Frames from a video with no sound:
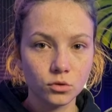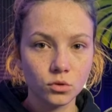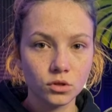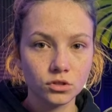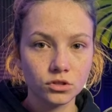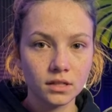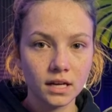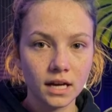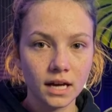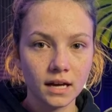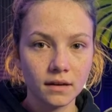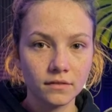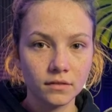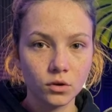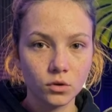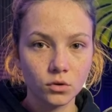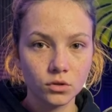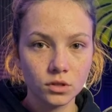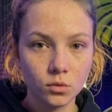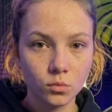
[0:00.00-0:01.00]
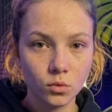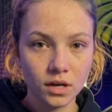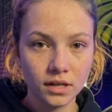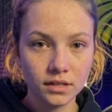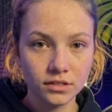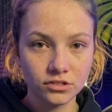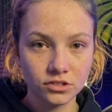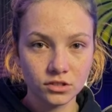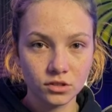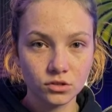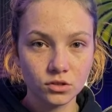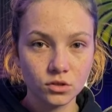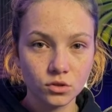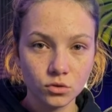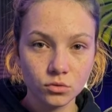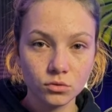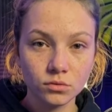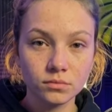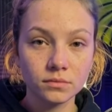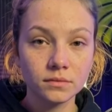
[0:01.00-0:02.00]
want to have only one
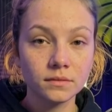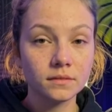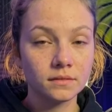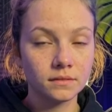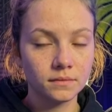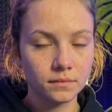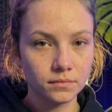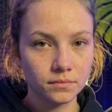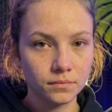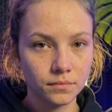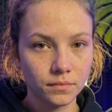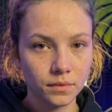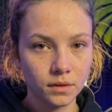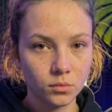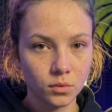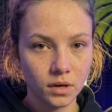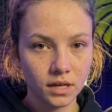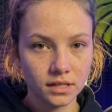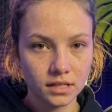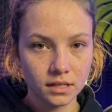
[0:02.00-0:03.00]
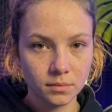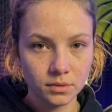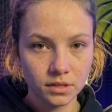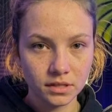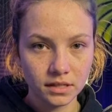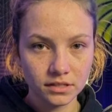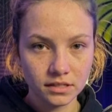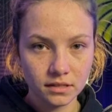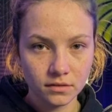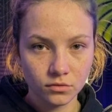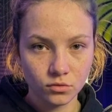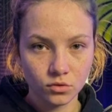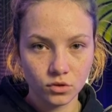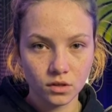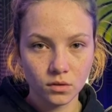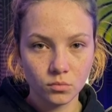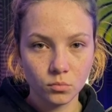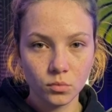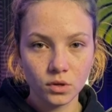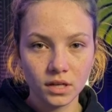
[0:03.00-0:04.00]
circle, one community
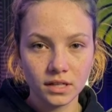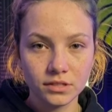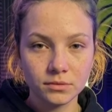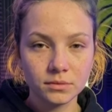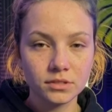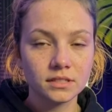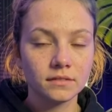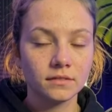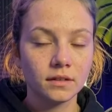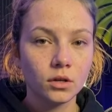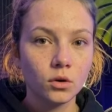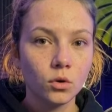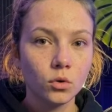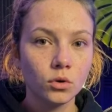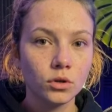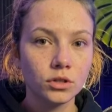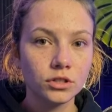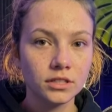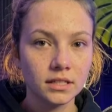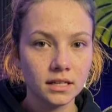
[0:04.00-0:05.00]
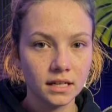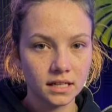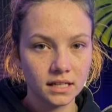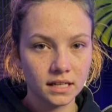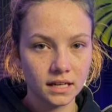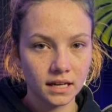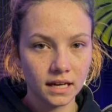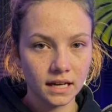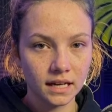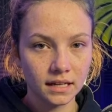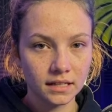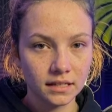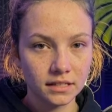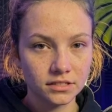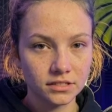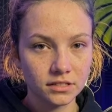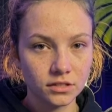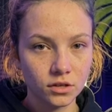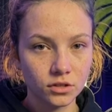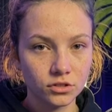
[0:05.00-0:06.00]
for one specific course and
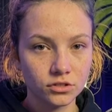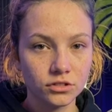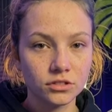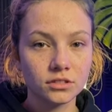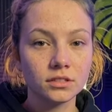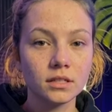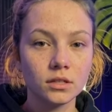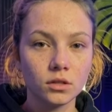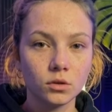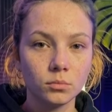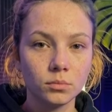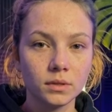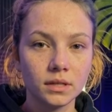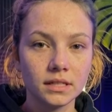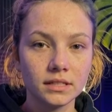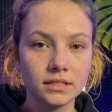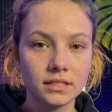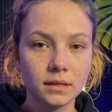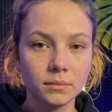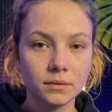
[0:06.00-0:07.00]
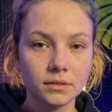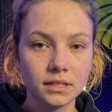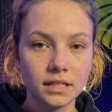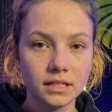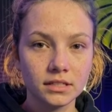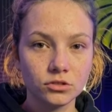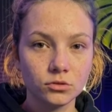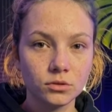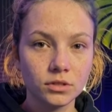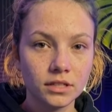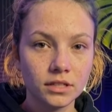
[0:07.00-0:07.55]
not, mess up things with